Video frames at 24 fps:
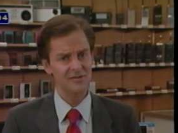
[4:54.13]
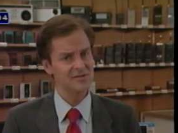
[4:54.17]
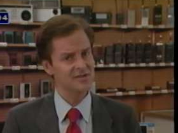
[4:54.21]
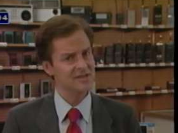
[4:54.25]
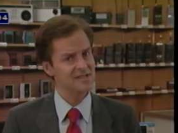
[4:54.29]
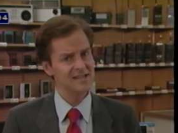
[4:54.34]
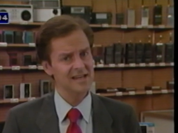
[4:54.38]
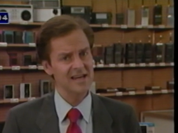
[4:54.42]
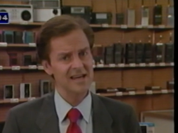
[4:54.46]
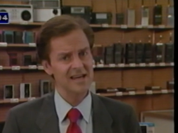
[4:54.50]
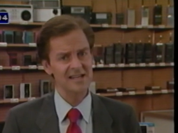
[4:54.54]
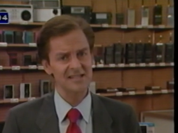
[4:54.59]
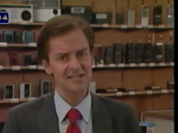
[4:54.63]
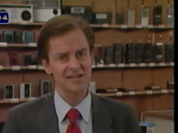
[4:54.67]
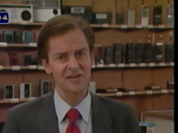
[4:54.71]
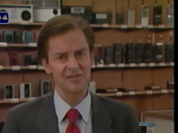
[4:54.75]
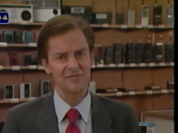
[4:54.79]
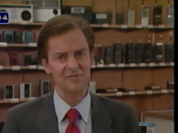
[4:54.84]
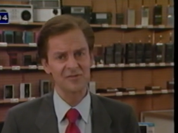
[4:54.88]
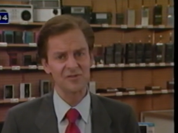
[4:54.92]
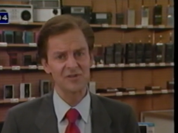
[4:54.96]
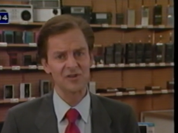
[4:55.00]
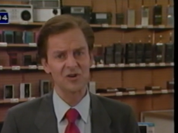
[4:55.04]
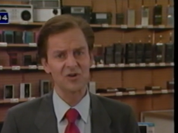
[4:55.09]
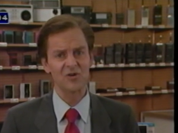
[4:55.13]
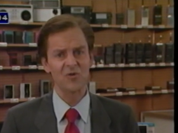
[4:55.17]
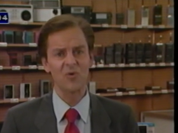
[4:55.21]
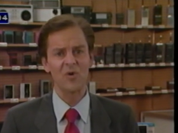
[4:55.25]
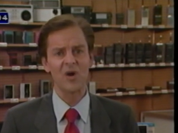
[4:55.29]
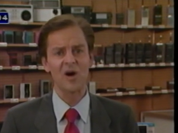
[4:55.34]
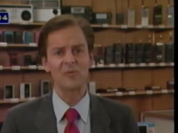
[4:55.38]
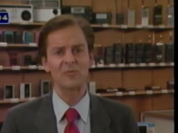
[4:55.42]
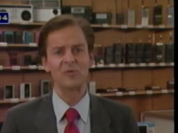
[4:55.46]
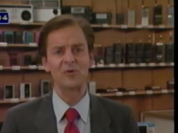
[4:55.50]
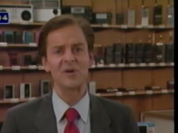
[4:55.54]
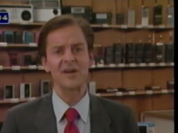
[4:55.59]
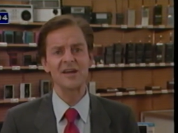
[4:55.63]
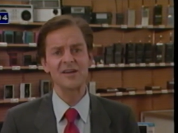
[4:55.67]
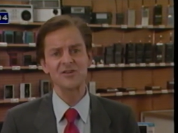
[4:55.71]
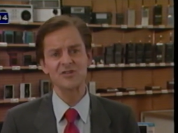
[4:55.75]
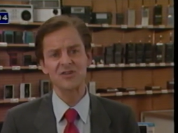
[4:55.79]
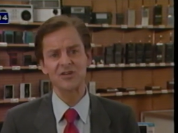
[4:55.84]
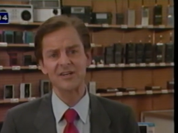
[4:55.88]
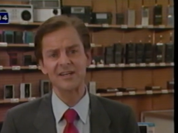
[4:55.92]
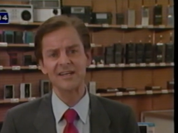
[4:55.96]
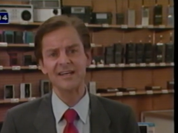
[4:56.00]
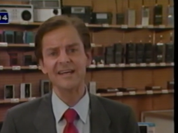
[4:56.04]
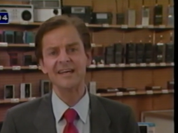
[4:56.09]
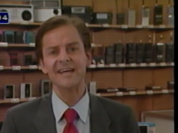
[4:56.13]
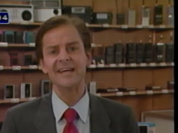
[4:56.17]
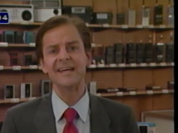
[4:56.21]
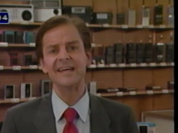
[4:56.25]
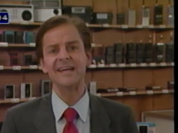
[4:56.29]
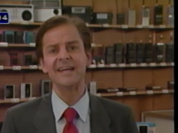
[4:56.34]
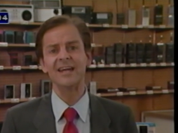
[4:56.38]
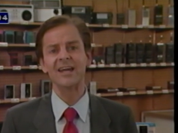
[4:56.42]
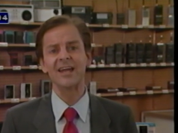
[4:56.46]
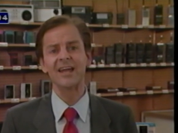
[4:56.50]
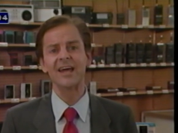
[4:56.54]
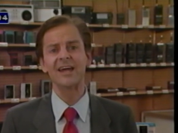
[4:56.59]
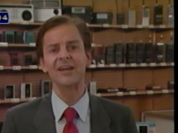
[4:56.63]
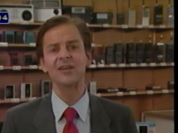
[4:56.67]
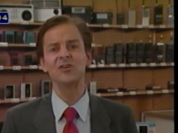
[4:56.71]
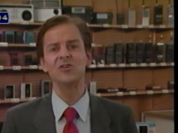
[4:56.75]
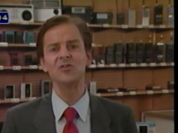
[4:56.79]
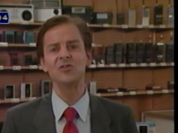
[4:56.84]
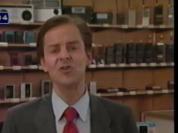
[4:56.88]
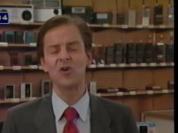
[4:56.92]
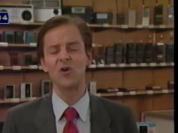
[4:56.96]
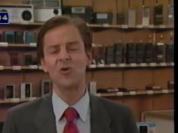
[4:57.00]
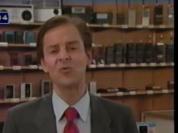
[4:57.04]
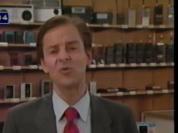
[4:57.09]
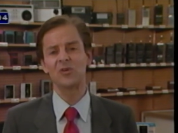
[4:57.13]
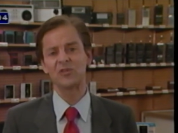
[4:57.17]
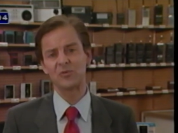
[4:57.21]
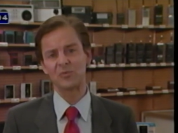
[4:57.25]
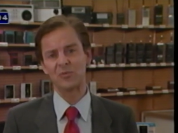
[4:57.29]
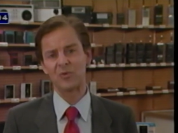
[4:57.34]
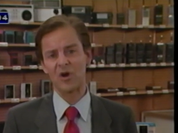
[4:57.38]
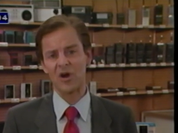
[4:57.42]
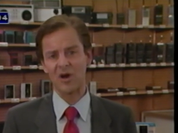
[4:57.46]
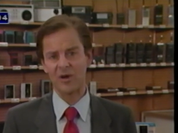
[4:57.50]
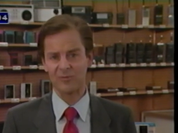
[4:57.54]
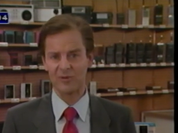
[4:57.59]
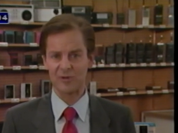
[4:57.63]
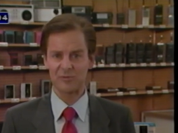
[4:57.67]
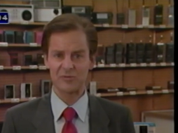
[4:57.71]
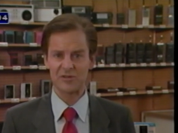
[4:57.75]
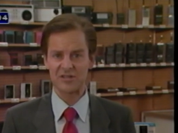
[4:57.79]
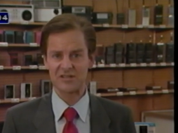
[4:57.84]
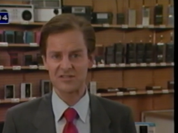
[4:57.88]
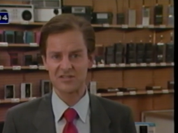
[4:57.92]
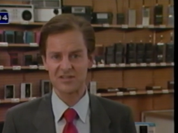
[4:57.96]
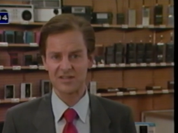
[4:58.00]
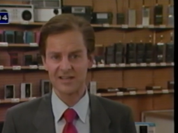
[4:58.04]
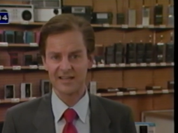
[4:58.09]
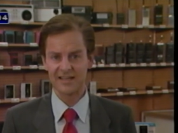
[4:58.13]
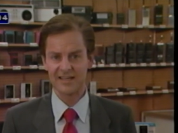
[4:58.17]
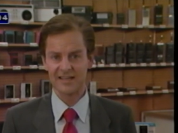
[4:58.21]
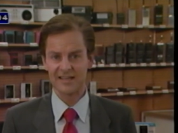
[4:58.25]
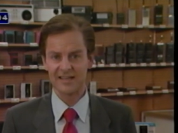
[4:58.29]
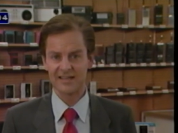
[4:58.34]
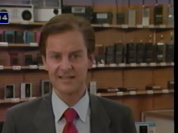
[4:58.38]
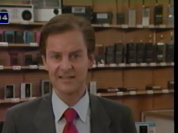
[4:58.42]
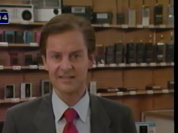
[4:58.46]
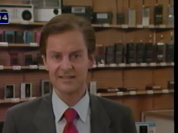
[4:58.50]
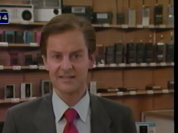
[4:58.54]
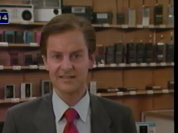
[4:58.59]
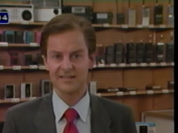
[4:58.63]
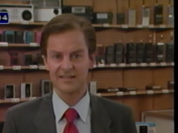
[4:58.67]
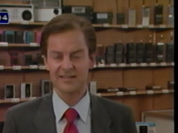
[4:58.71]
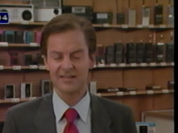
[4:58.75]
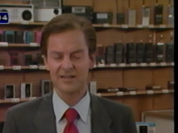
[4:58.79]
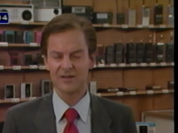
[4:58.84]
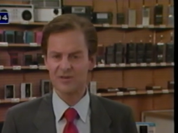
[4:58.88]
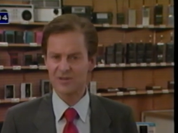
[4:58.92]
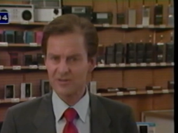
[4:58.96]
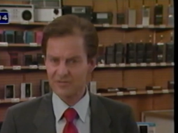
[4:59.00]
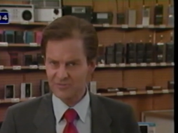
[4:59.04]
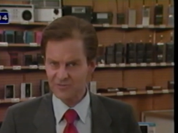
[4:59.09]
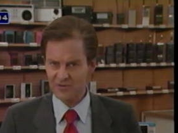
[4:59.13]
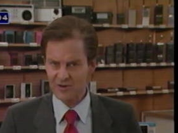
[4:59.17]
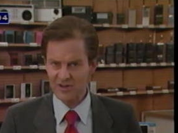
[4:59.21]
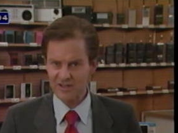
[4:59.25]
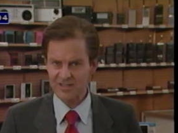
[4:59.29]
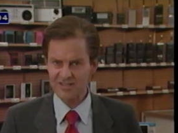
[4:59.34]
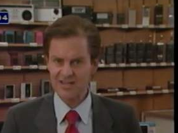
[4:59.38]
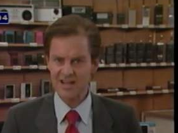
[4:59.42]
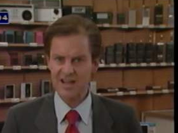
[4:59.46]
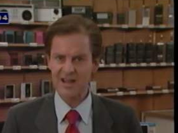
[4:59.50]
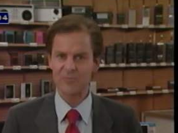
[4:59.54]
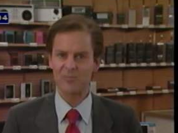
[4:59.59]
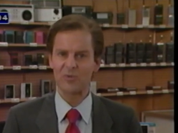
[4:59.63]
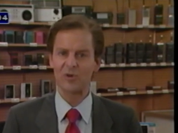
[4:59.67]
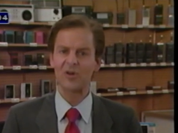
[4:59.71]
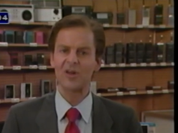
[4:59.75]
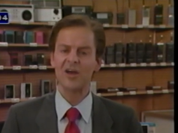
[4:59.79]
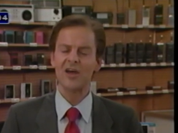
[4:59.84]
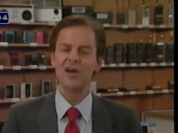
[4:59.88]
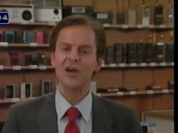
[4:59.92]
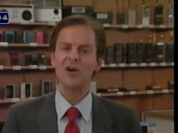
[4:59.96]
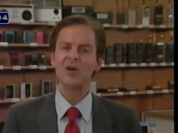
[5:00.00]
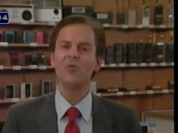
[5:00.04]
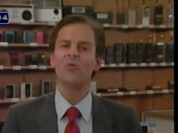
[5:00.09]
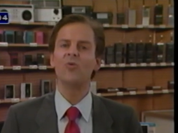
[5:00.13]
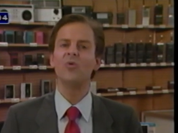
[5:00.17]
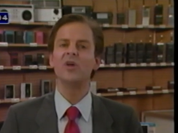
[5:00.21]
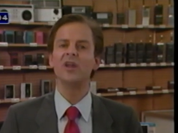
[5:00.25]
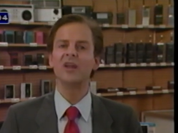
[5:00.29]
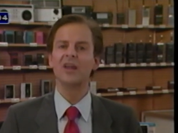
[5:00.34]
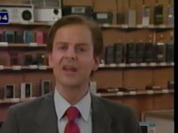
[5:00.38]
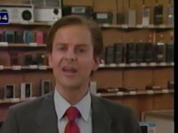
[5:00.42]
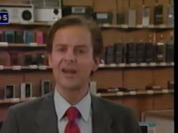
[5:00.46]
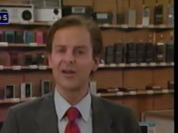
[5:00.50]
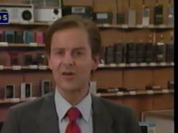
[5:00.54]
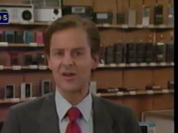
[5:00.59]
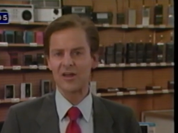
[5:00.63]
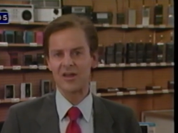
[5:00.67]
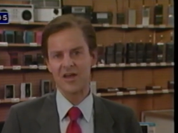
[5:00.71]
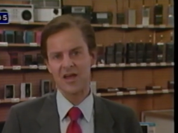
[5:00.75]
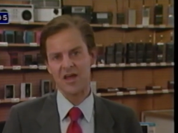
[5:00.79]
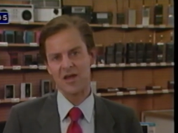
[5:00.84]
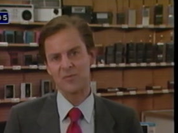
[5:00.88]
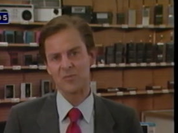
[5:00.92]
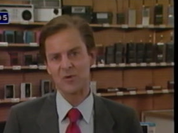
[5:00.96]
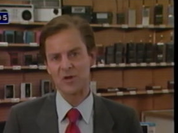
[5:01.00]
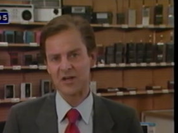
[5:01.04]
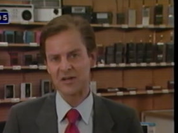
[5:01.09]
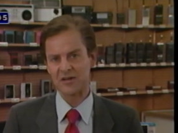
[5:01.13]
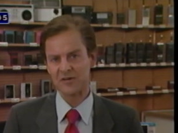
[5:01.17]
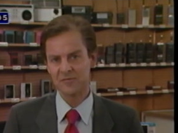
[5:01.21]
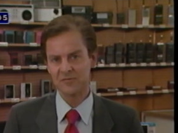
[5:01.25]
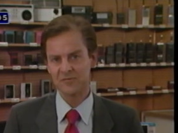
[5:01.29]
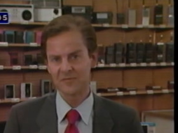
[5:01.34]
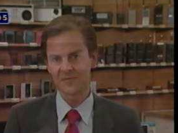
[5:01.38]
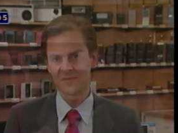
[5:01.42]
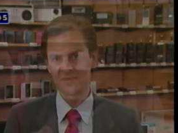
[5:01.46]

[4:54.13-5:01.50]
You're just asking for their cooperation in letting you know what the problem is. For example, when Larry came in.